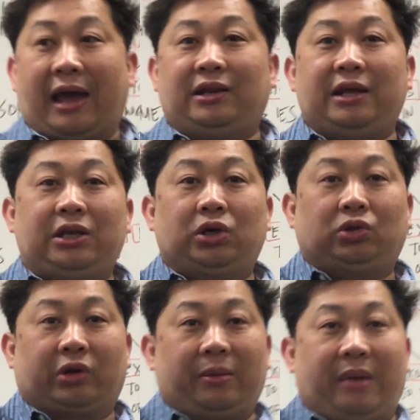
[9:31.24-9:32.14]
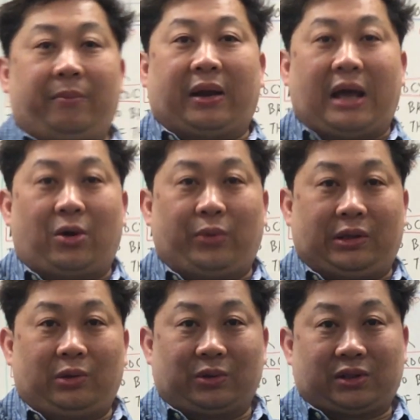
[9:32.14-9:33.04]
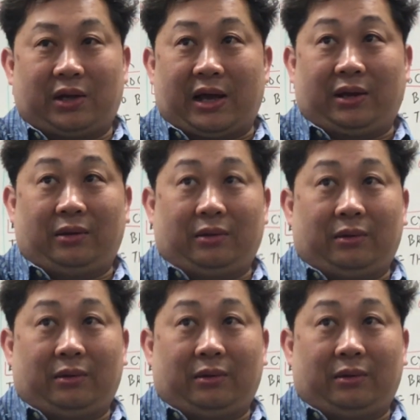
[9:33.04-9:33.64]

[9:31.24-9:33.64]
I need you to remember how it looks like.